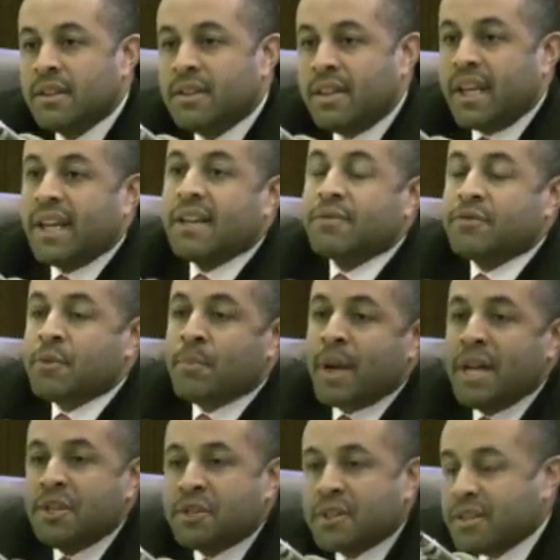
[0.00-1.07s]
The
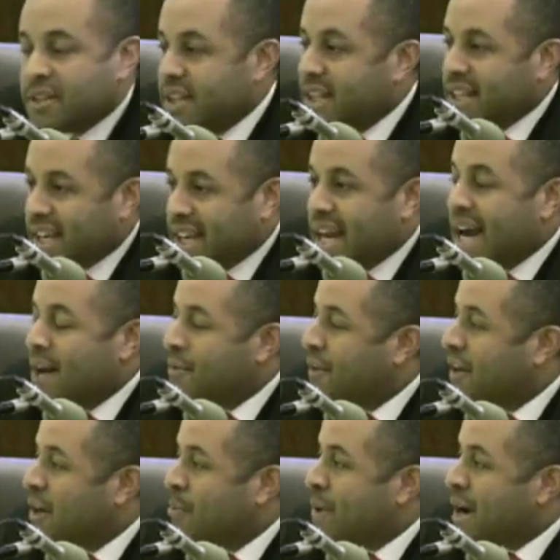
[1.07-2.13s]
information didn't get out
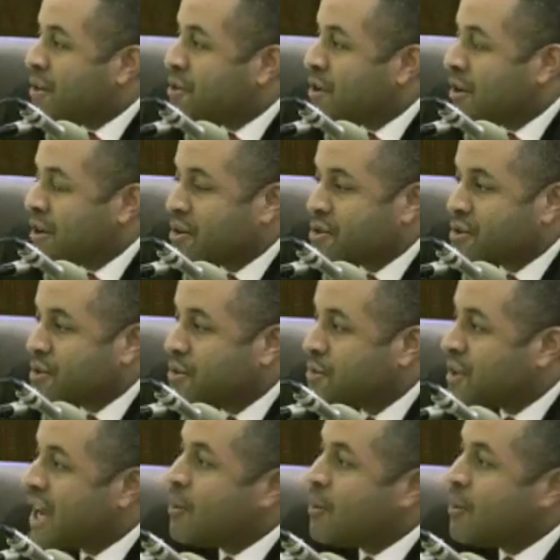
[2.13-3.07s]
there about charter schools,